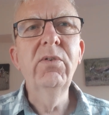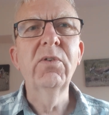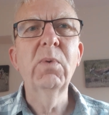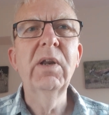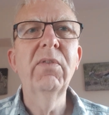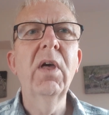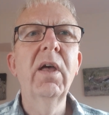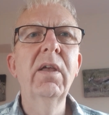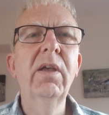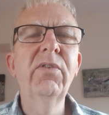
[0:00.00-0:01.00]
as well
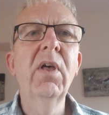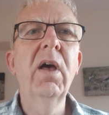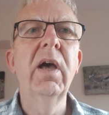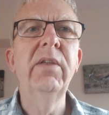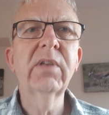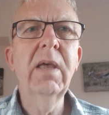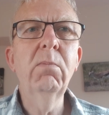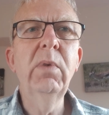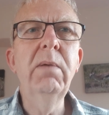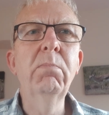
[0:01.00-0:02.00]
as the highs.
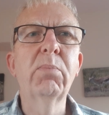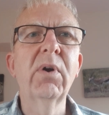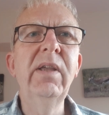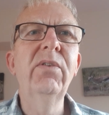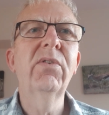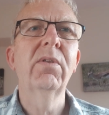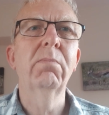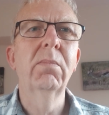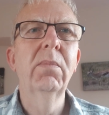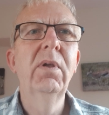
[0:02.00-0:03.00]
Can we embrace them?